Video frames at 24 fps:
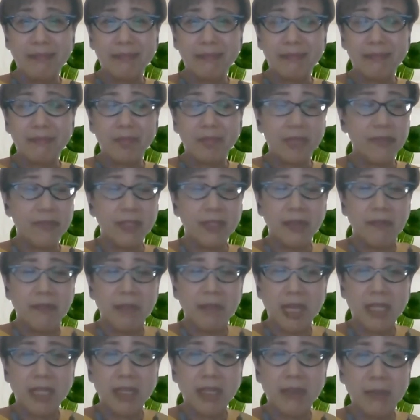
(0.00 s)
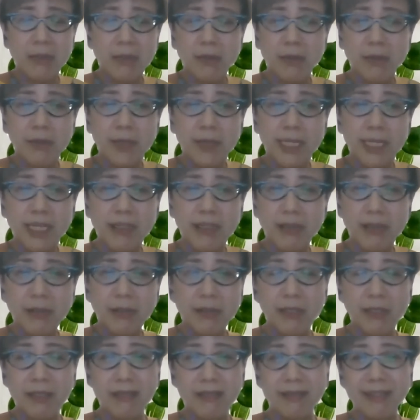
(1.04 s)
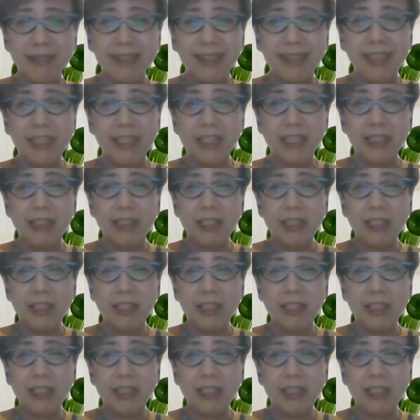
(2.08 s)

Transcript: whatever a man can do, a woman can do. We